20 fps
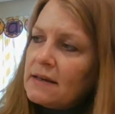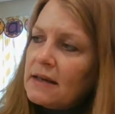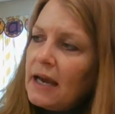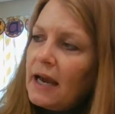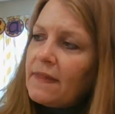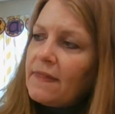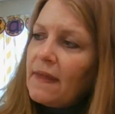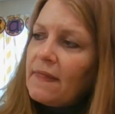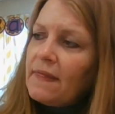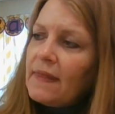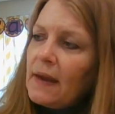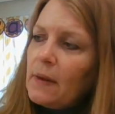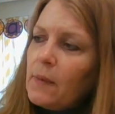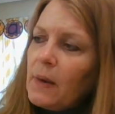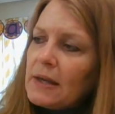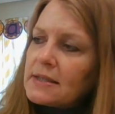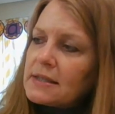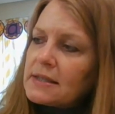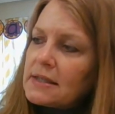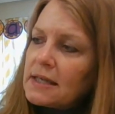and then they
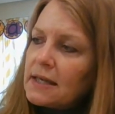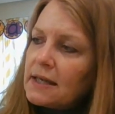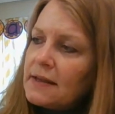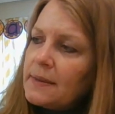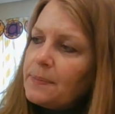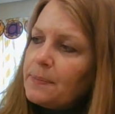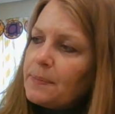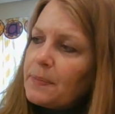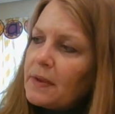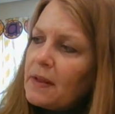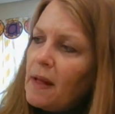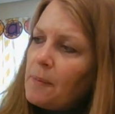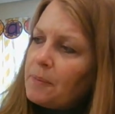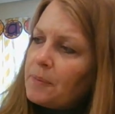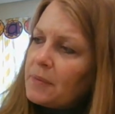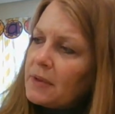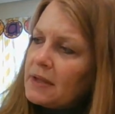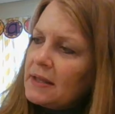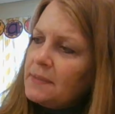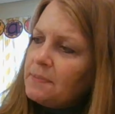went clip, clop,
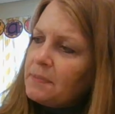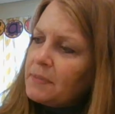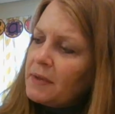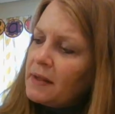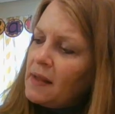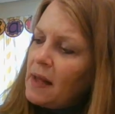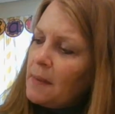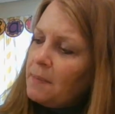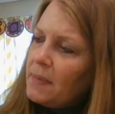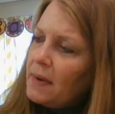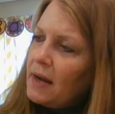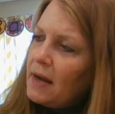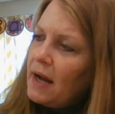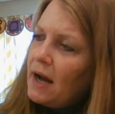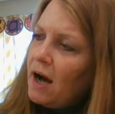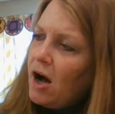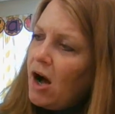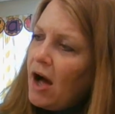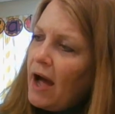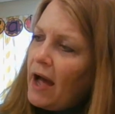
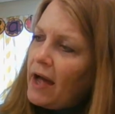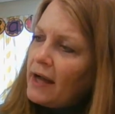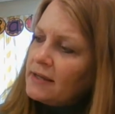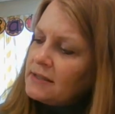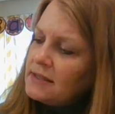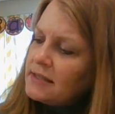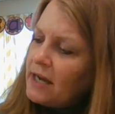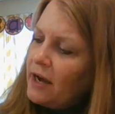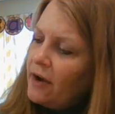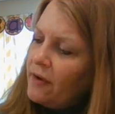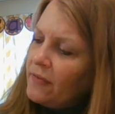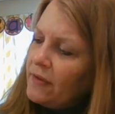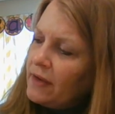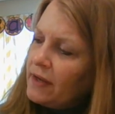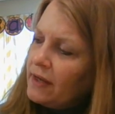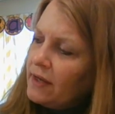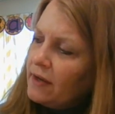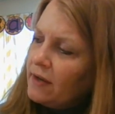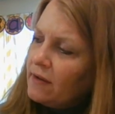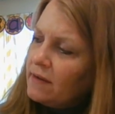on down the
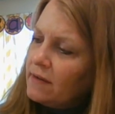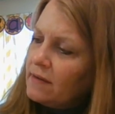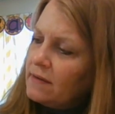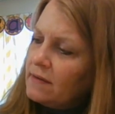hill.